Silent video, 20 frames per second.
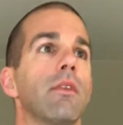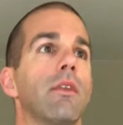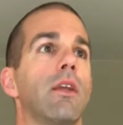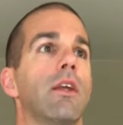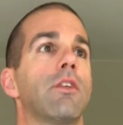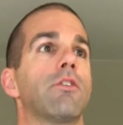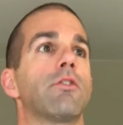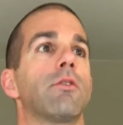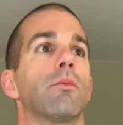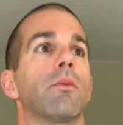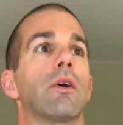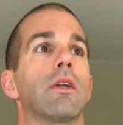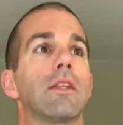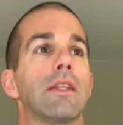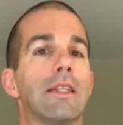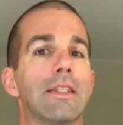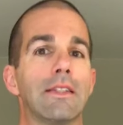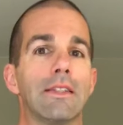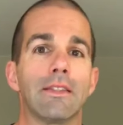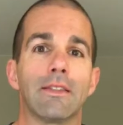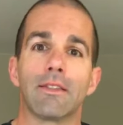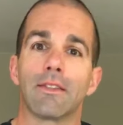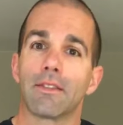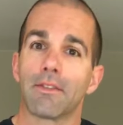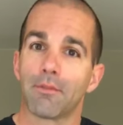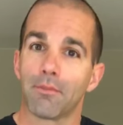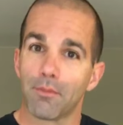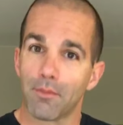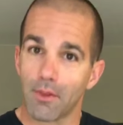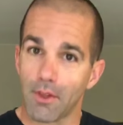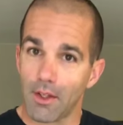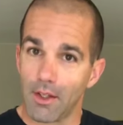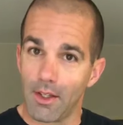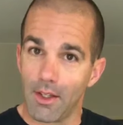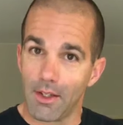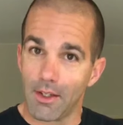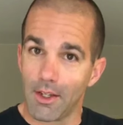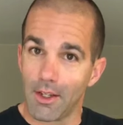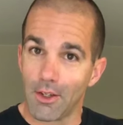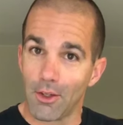It's from Clinton.
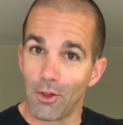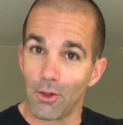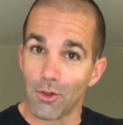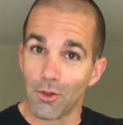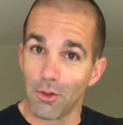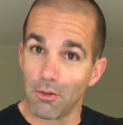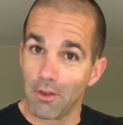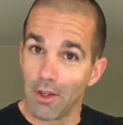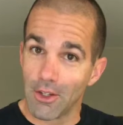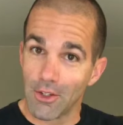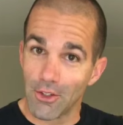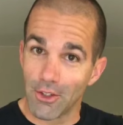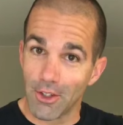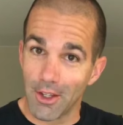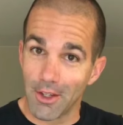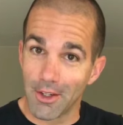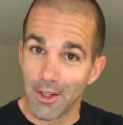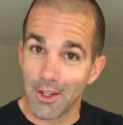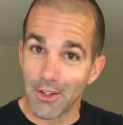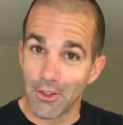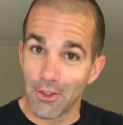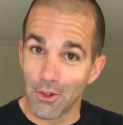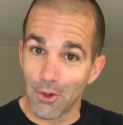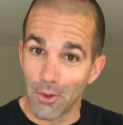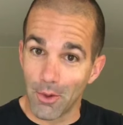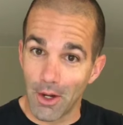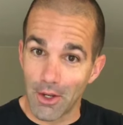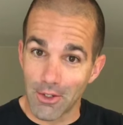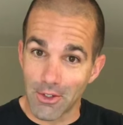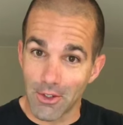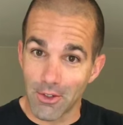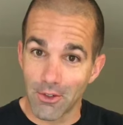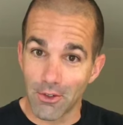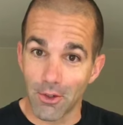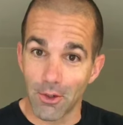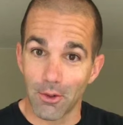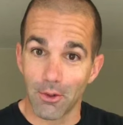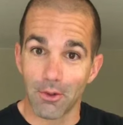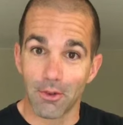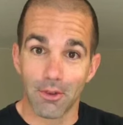Clinton, I told you eventually I'd get to your question,
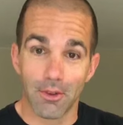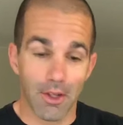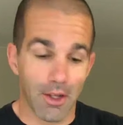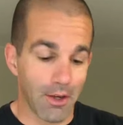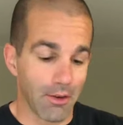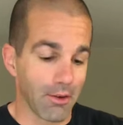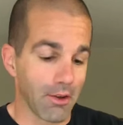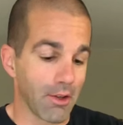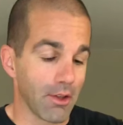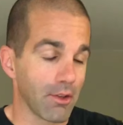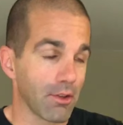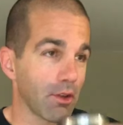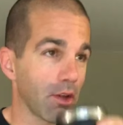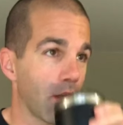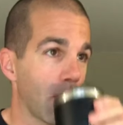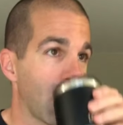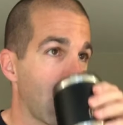so here it is.